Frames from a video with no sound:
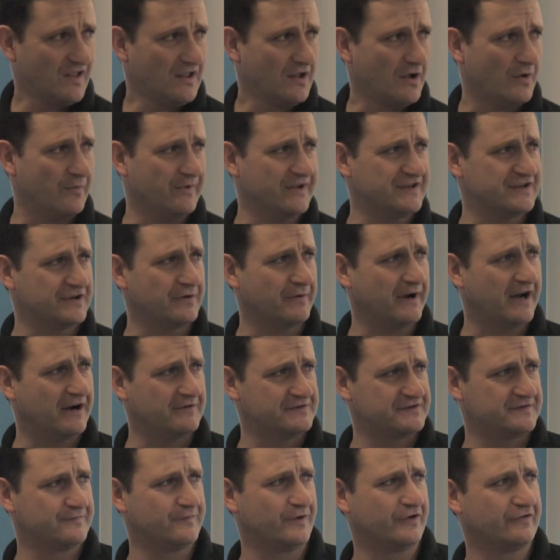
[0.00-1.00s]
We do
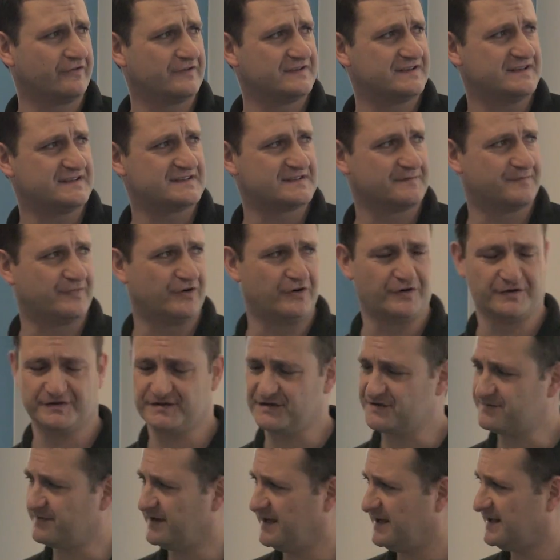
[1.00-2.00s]
out of warranty support
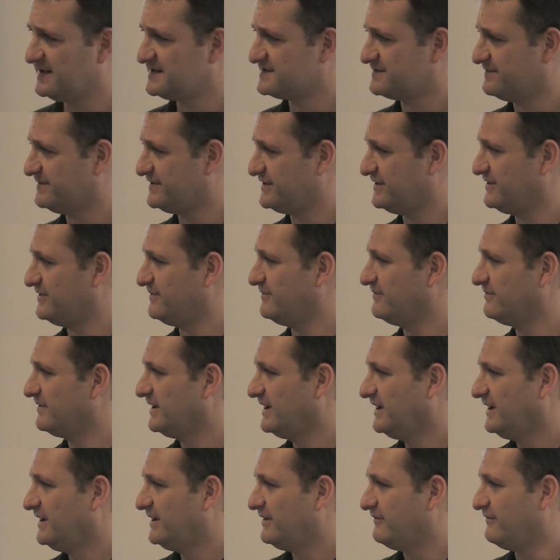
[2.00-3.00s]
as well, so we do
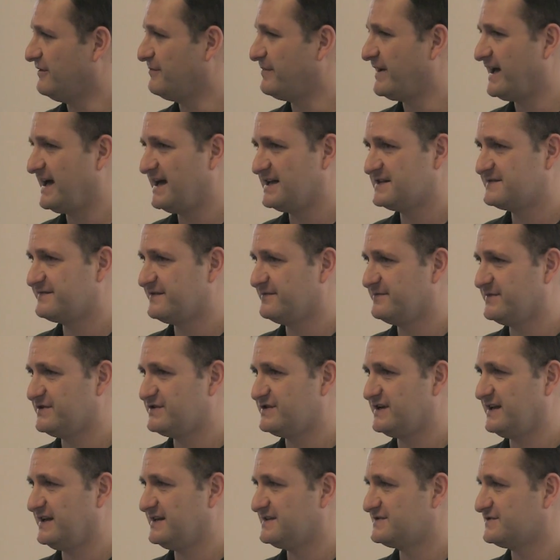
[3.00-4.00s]
repairs for
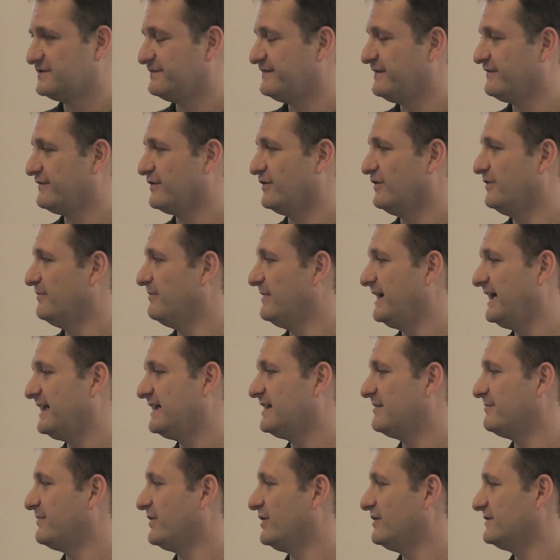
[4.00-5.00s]
machines. So if you've got a
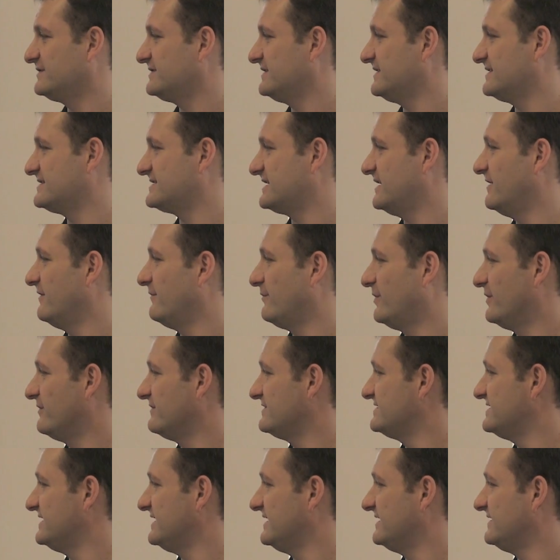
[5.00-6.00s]
MakerBot and it's out of
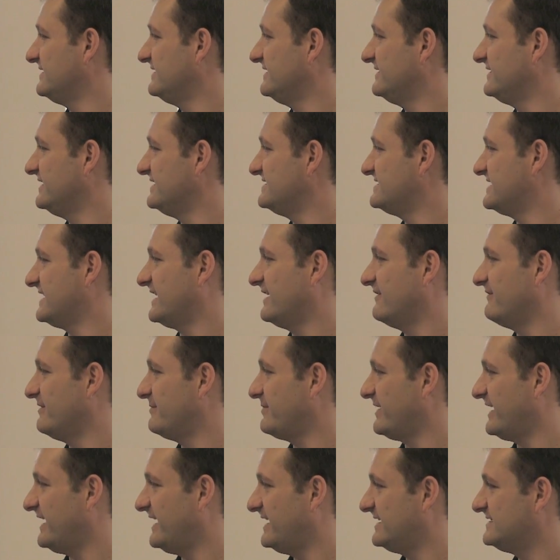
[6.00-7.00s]
warranty and you need to get it
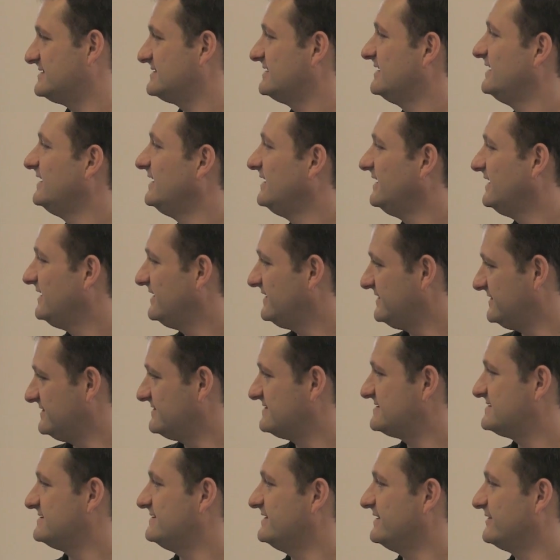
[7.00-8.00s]
repaired,
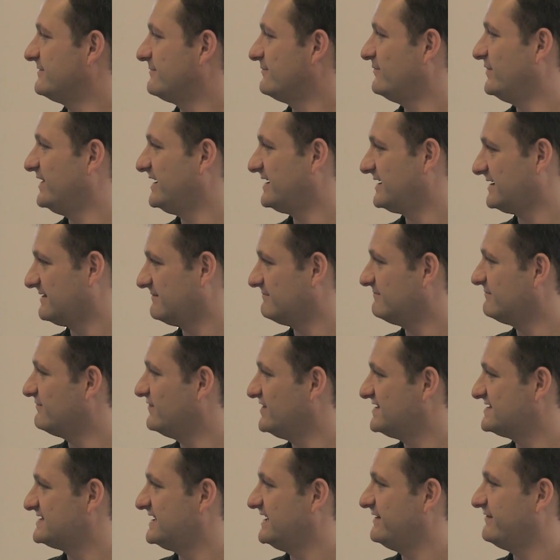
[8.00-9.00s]
we can
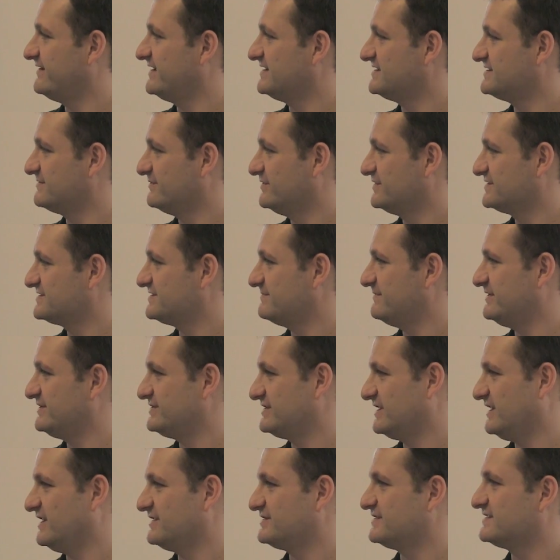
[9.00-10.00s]
receive it into us and we
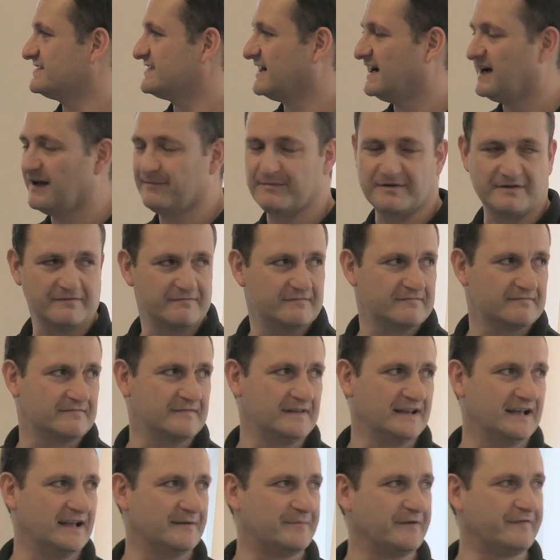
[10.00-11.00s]
charge a time and
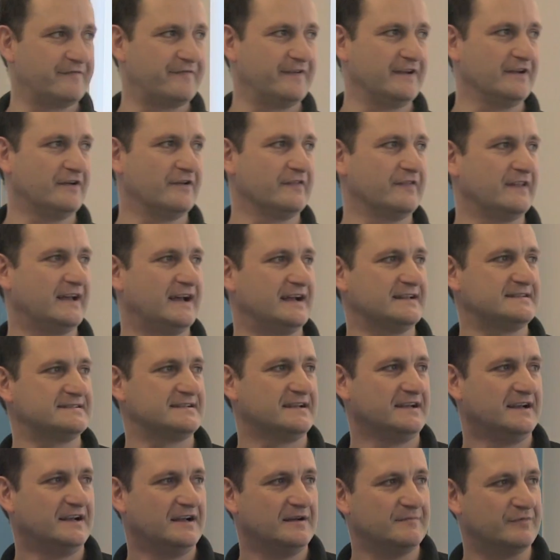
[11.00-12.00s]
labour fee on that,
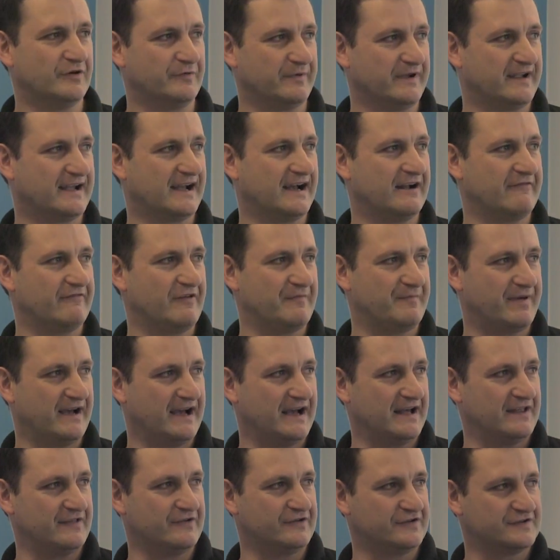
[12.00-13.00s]
but we can
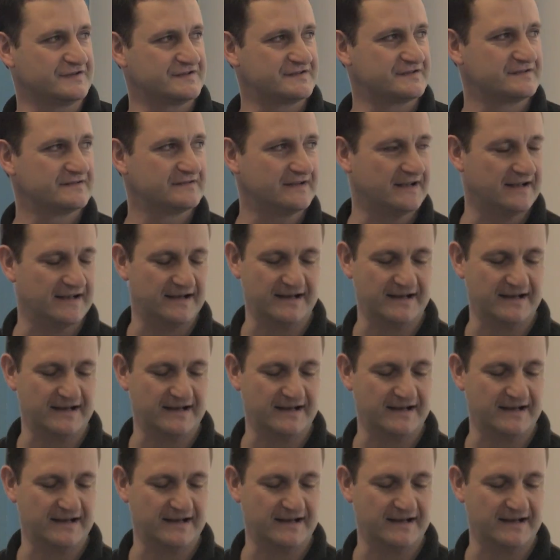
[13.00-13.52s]
repair those